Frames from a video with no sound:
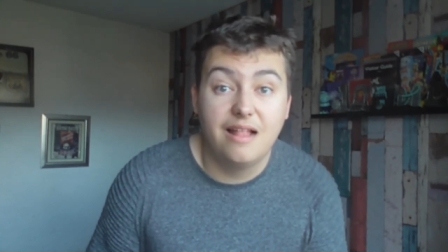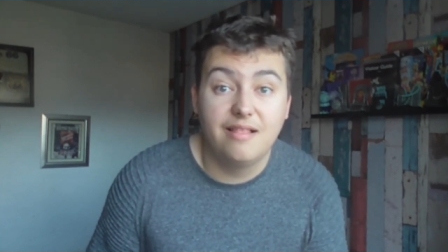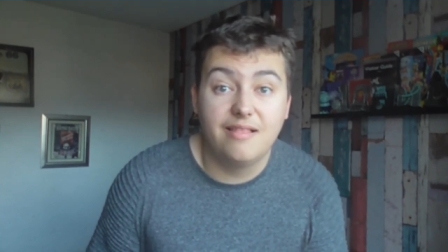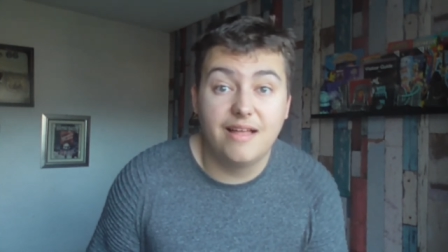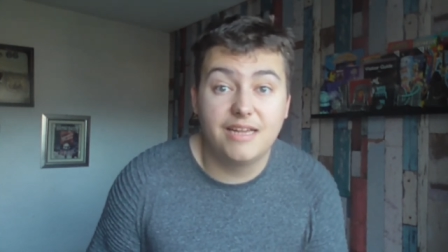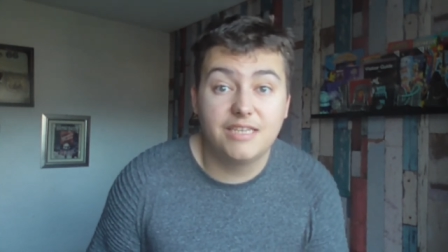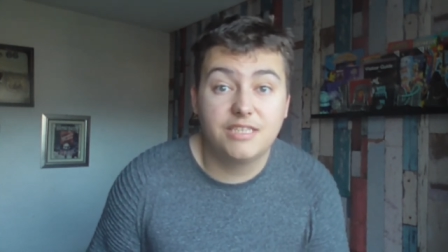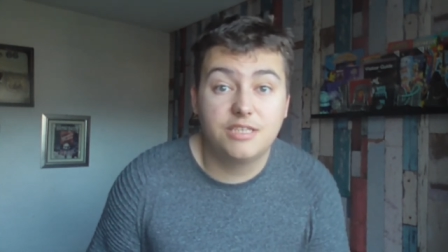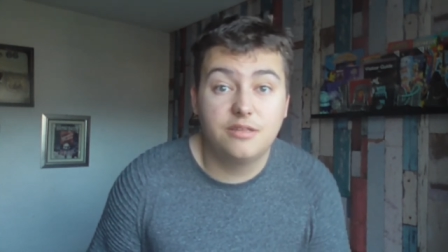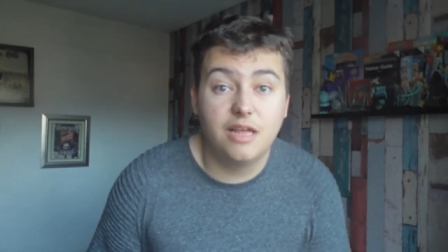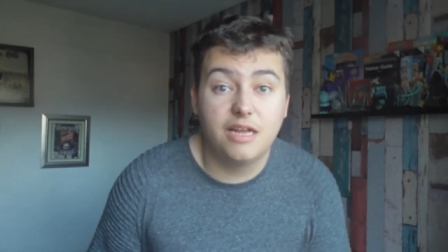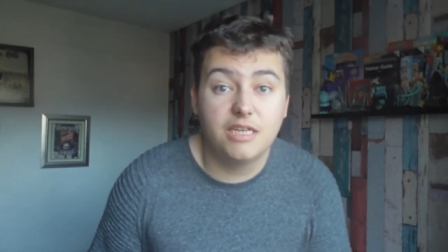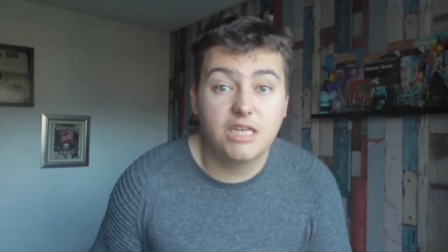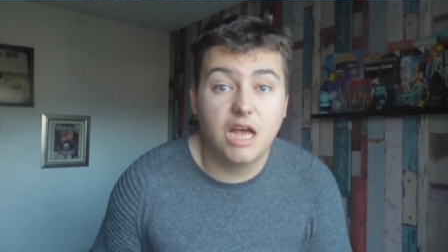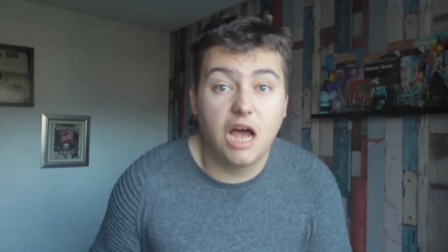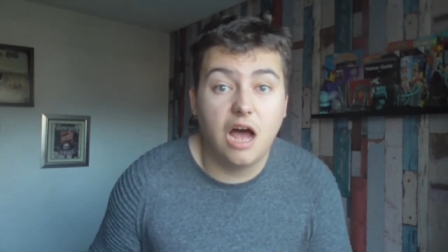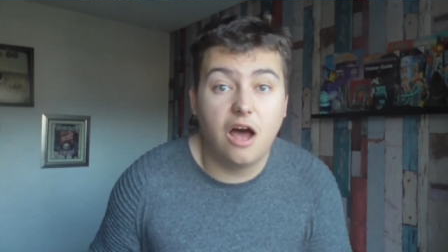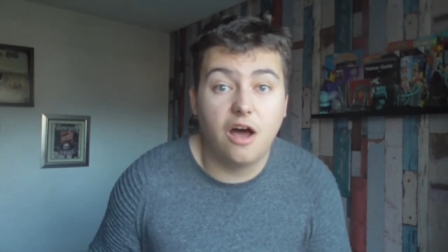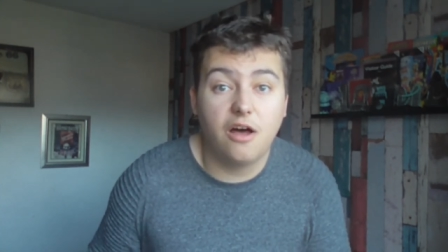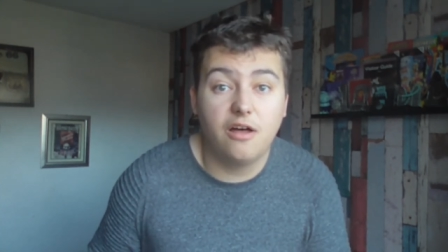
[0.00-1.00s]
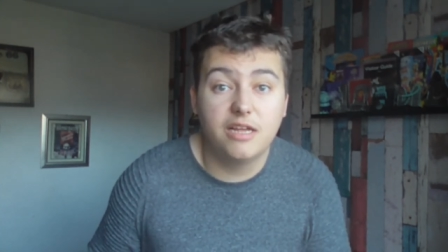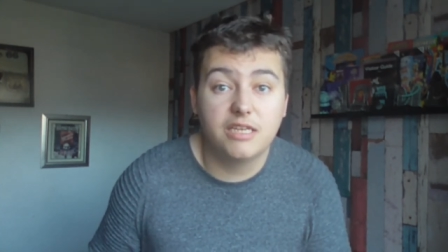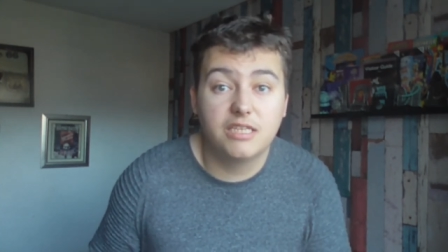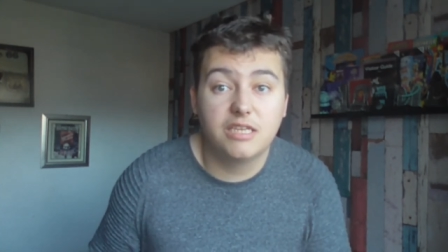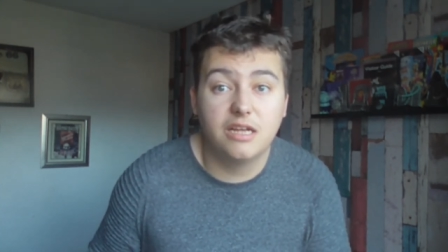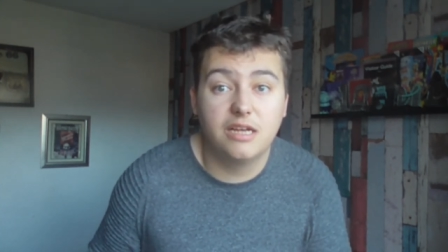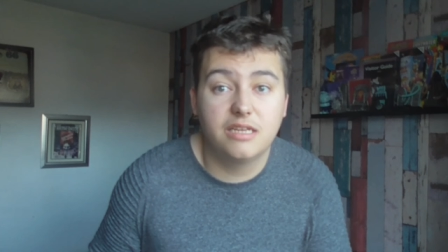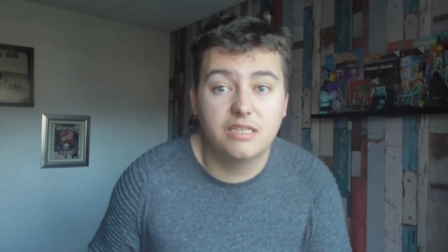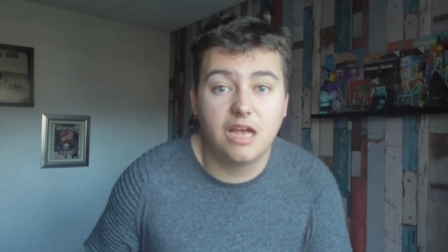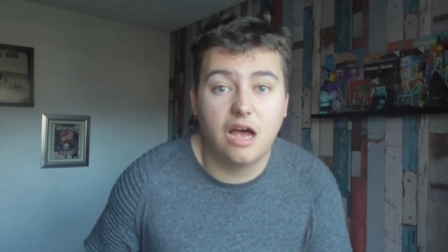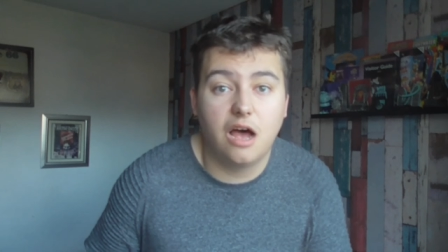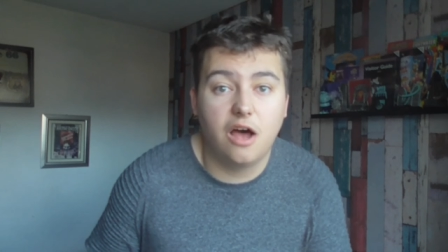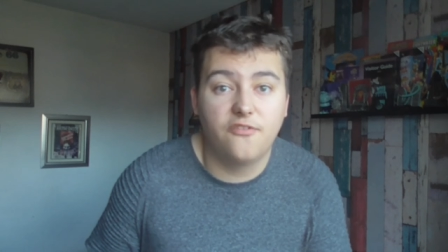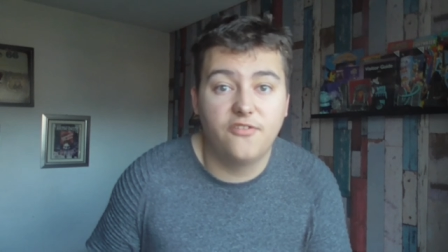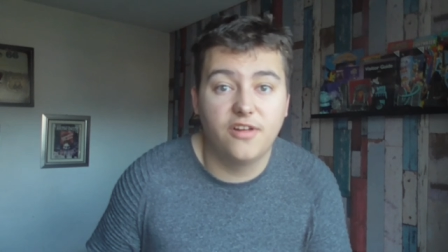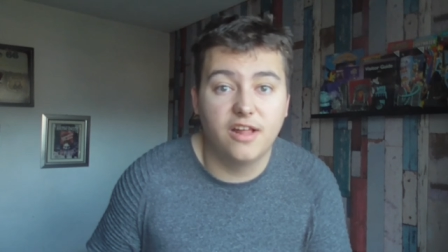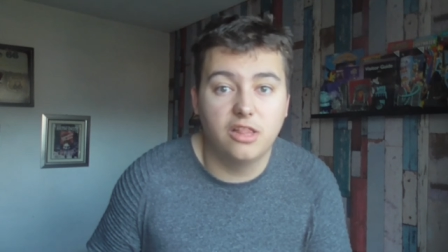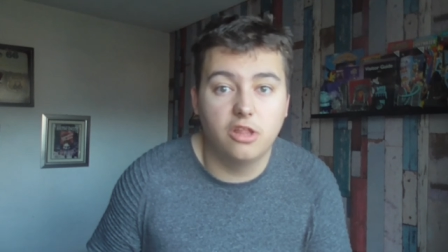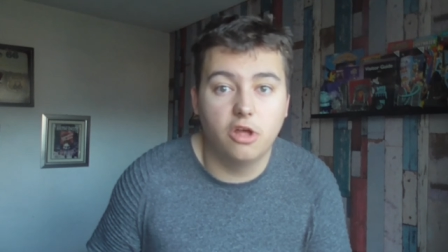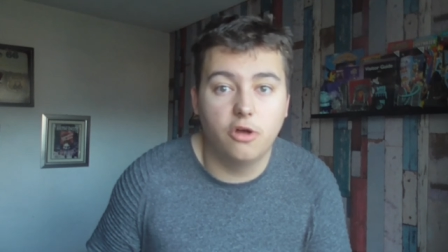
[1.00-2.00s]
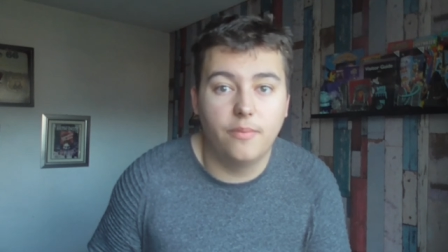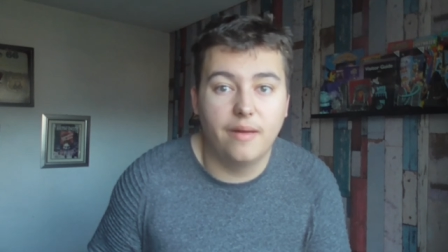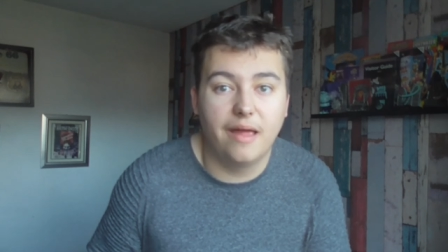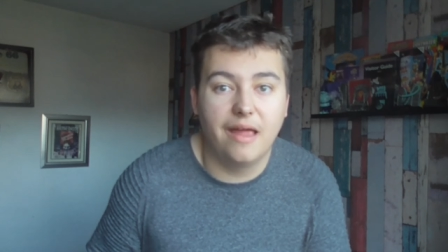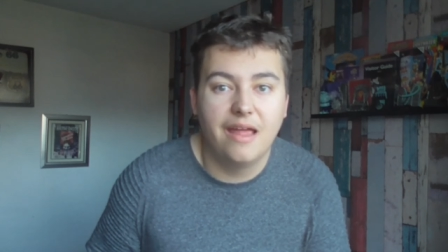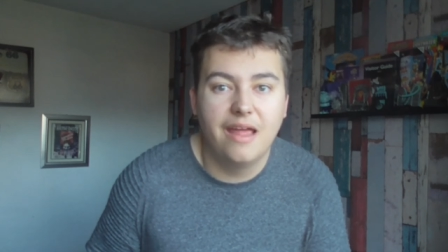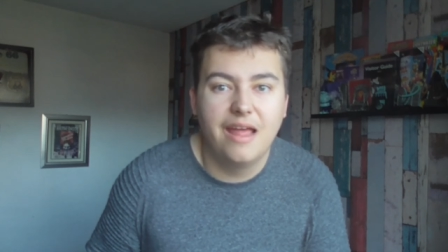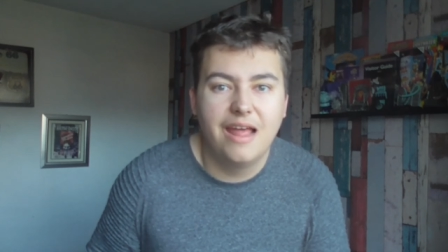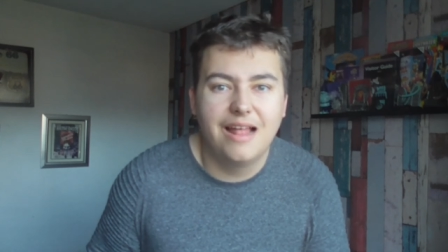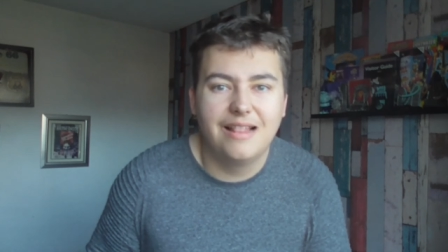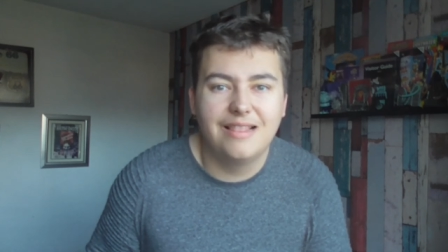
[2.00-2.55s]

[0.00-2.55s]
Let's let's half let's let's half it a little bit.